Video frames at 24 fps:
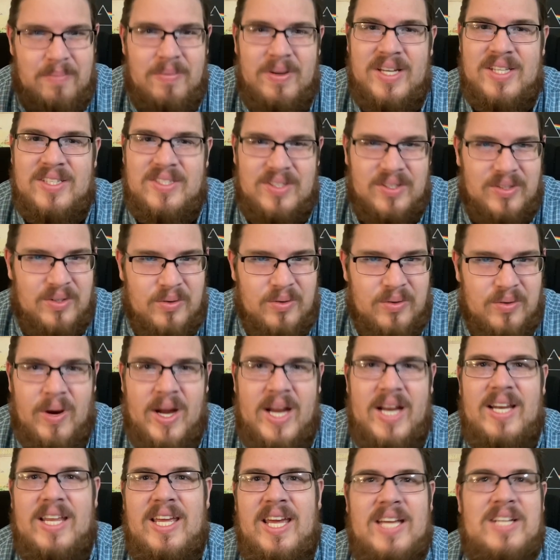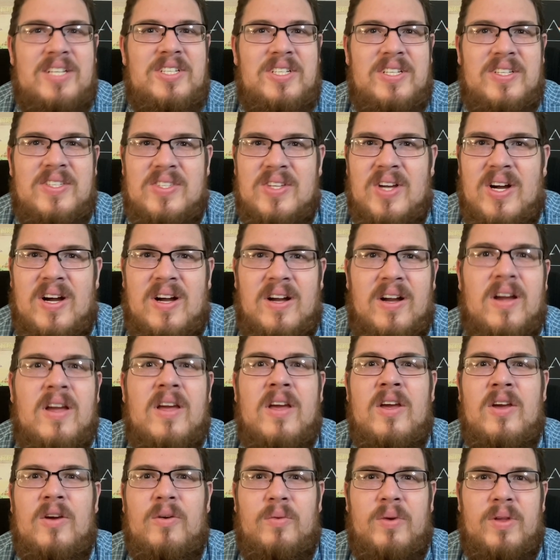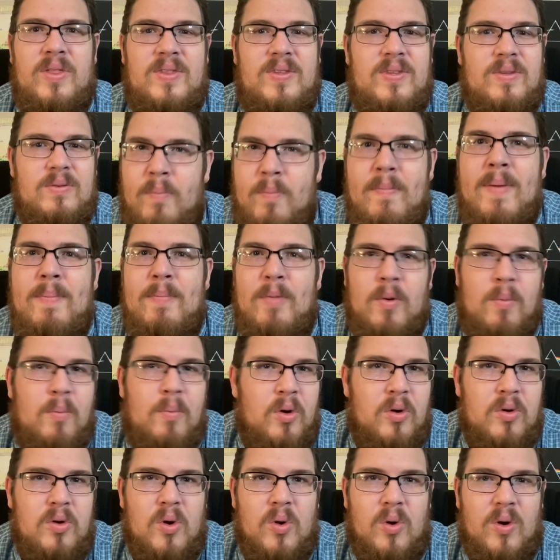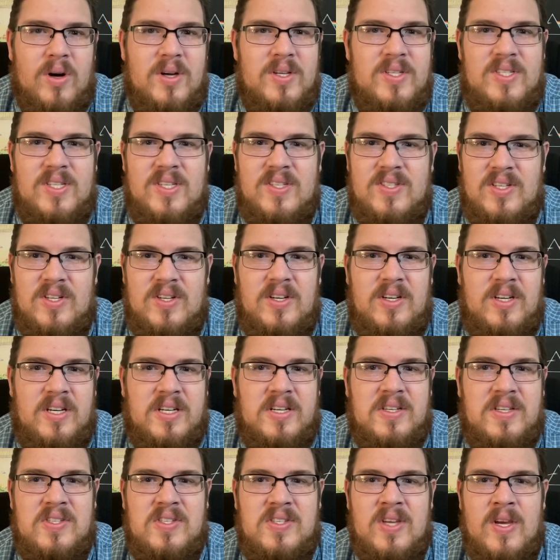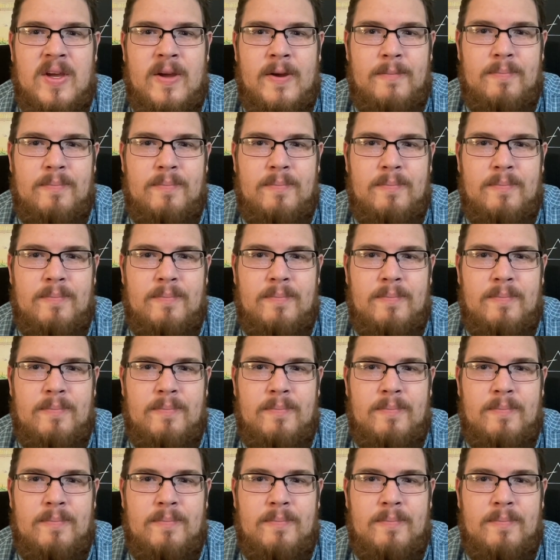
but it's a great catchy song with memorable choruses and hooks.